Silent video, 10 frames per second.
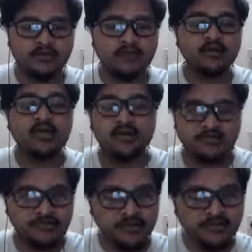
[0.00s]
everyone,
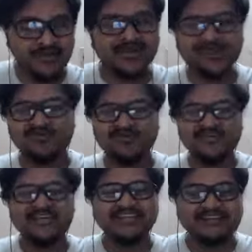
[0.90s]
welcome to day
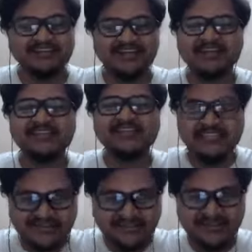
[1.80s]
77
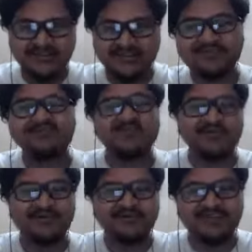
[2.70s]
of ProBano's
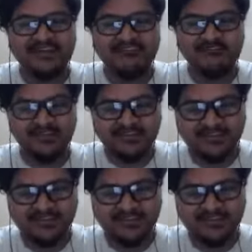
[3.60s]
live podcast.